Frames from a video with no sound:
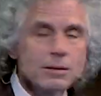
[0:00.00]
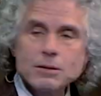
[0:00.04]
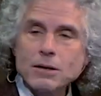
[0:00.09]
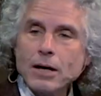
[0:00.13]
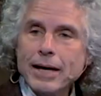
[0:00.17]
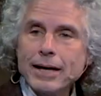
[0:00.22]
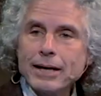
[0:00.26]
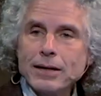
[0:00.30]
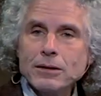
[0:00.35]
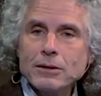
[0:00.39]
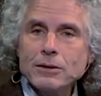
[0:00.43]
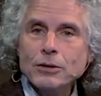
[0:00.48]

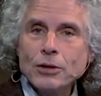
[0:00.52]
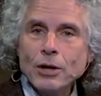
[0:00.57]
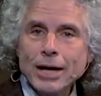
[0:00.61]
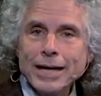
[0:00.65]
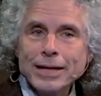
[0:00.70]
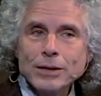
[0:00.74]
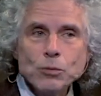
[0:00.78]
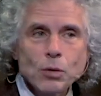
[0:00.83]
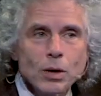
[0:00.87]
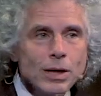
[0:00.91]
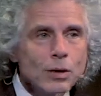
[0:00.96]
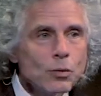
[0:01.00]
dial
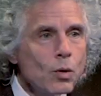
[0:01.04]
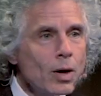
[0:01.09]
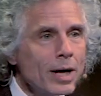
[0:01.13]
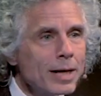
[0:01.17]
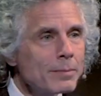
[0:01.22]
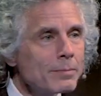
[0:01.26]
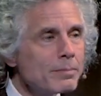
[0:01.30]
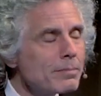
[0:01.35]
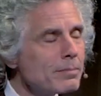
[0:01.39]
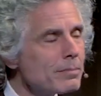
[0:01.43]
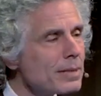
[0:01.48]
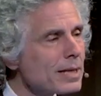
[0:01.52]

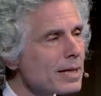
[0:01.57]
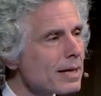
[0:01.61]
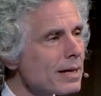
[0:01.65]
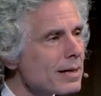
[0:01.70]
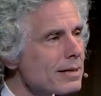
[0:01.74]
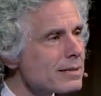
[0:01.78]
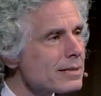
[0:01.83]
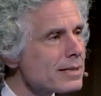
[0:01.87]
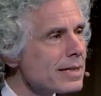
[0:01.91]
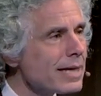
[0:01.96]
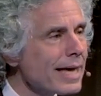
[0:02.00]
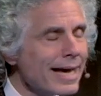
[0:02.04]
911
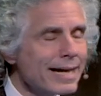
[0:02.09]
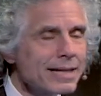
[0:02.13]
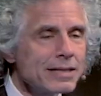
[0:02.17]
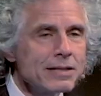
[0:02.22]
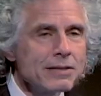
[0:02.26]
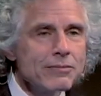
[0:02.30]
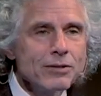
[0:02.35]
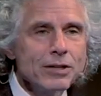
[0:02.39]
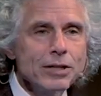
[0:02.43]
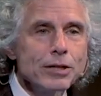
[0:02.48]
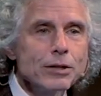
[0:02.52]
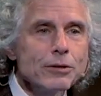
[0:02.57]
because the
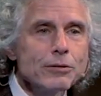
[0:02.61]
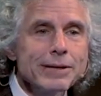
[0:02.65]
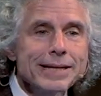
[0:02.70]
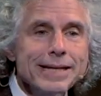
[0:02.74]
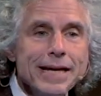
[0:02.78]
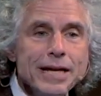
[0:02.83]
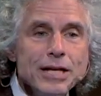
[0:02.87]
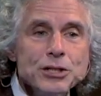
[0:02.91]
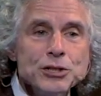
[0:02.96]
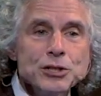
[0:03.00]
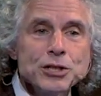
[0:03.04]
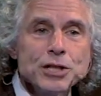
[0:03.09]
activity you're
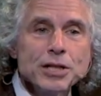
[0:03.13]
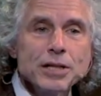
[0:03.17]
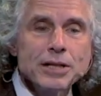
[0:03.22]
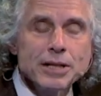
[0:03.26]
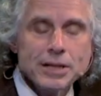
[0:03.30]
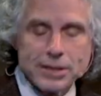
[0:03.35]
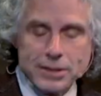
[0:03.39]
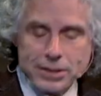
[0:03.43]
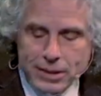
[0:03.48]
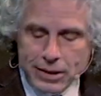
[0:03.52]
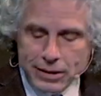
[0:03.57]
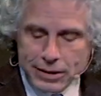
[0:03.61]
engaged in is